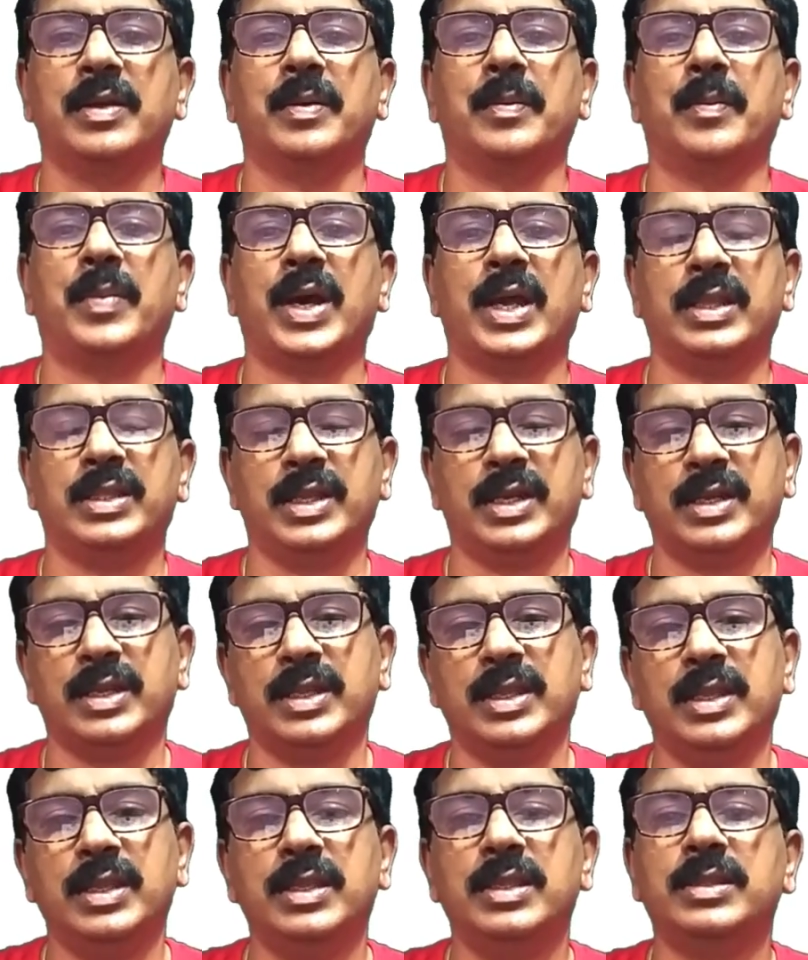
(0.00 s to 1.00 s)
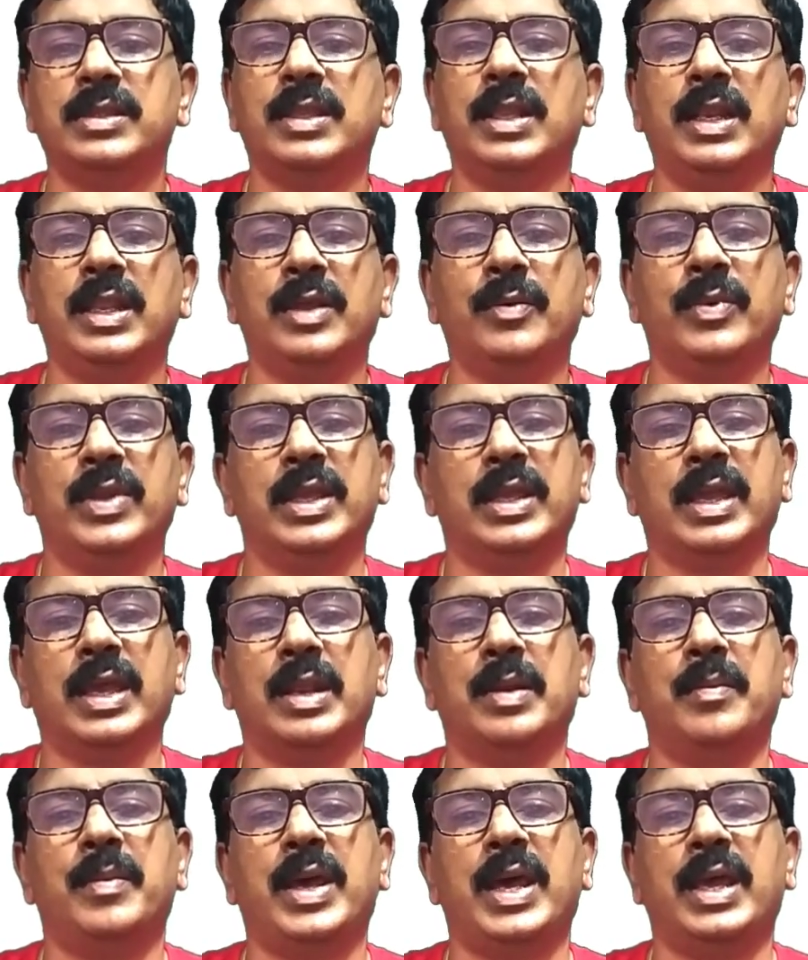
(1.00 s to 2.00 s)
By that easily we can
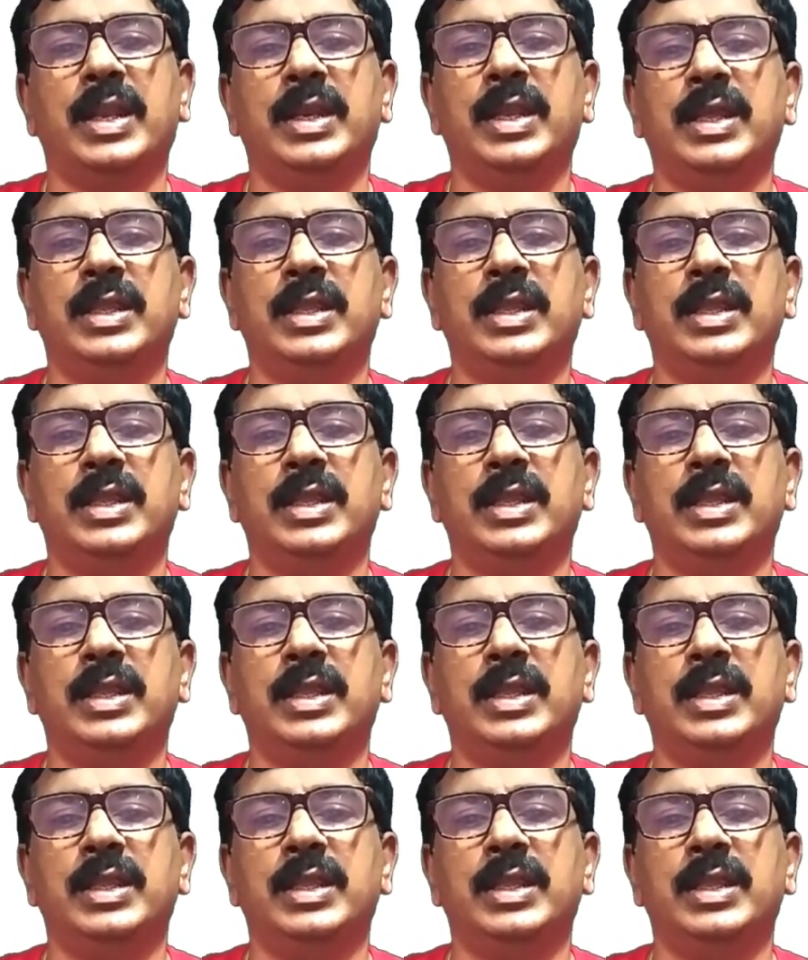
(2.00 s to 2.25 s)
manage